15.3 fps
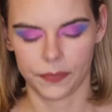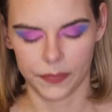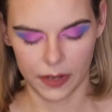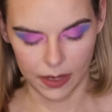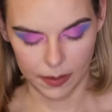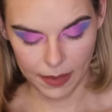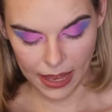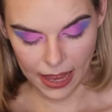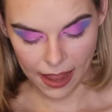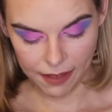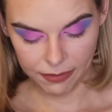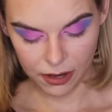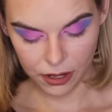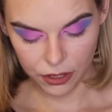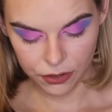I have
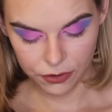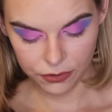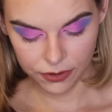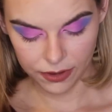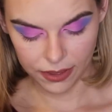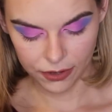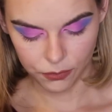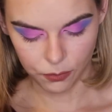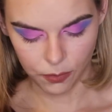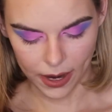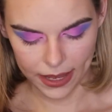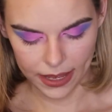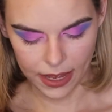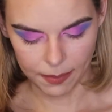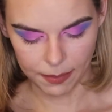not used this
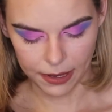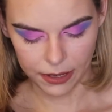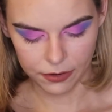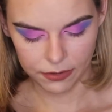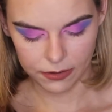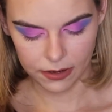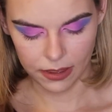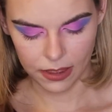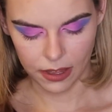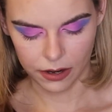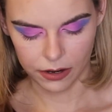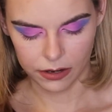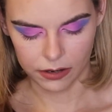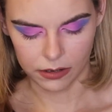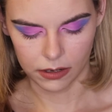white yet, but I used
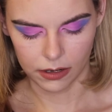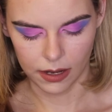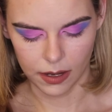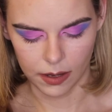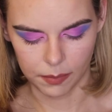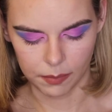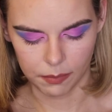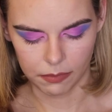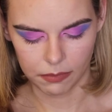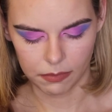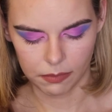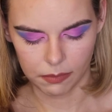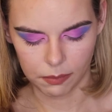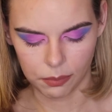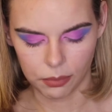their
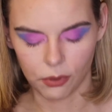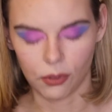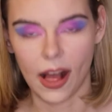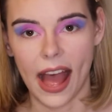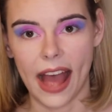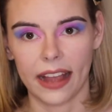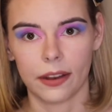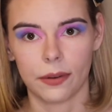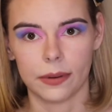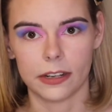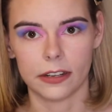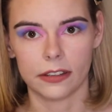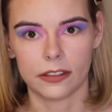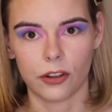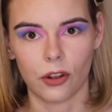black, which
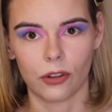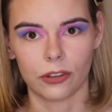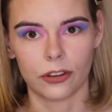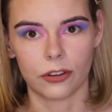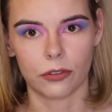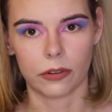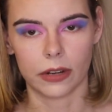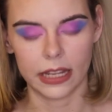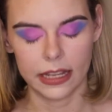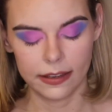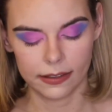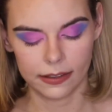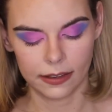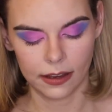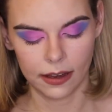is called
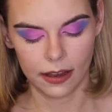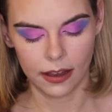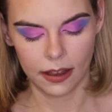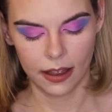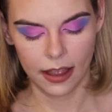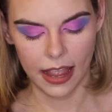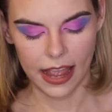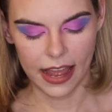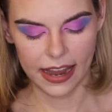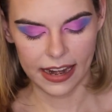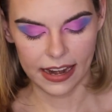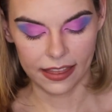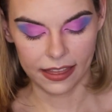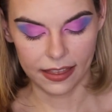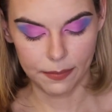Grease. And
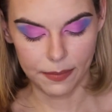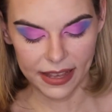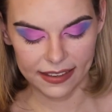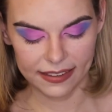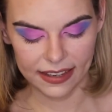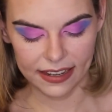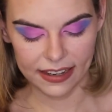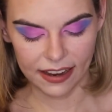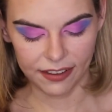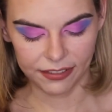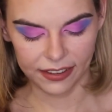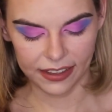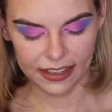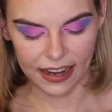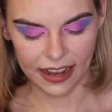the mixing
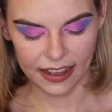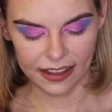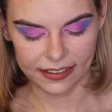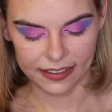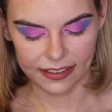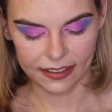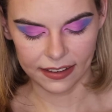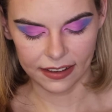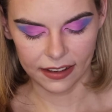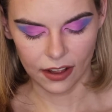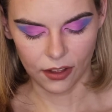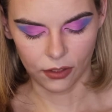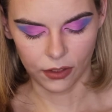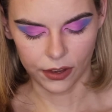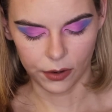definitely takes
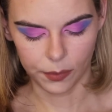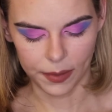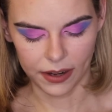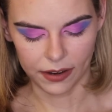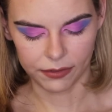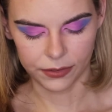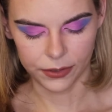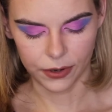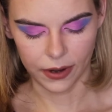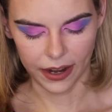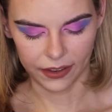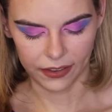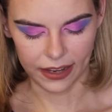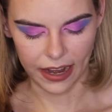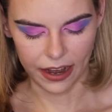a little bit of
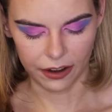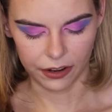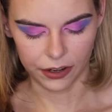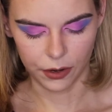trial and error.